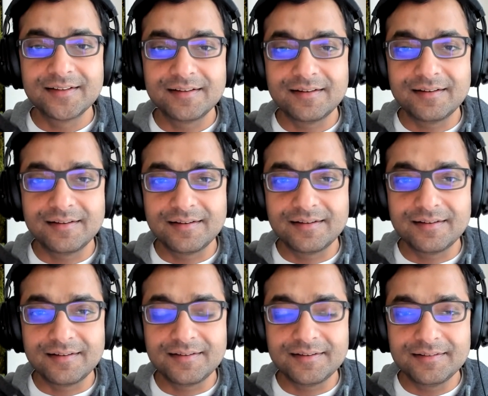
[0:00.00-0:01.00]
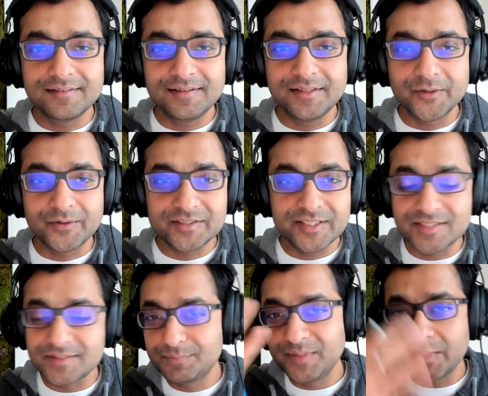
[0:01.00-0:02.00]
uh, you know
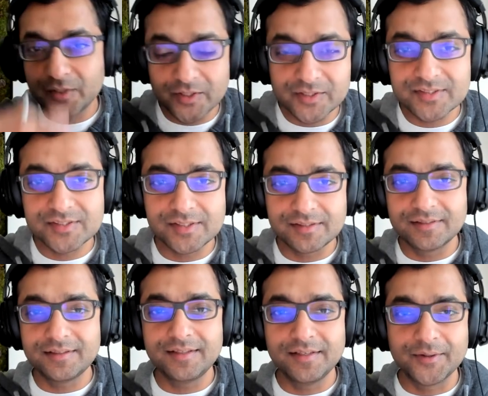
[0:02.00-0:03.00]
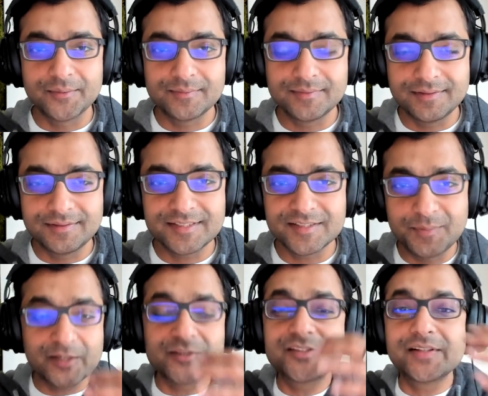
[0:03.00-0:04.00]
just because uh, you know just
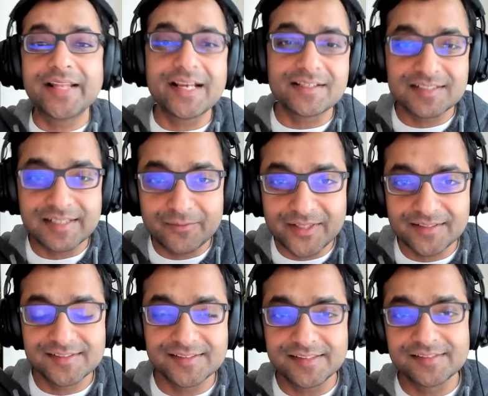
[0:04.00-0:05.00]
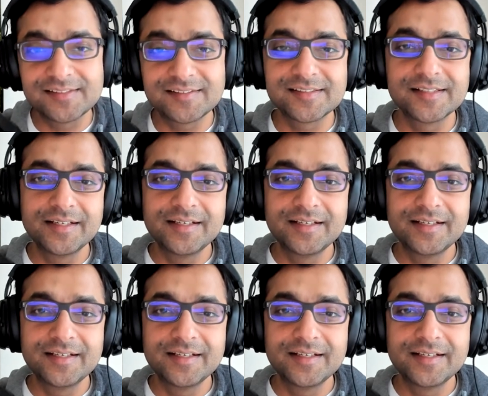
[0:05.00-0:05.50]
because the next level exists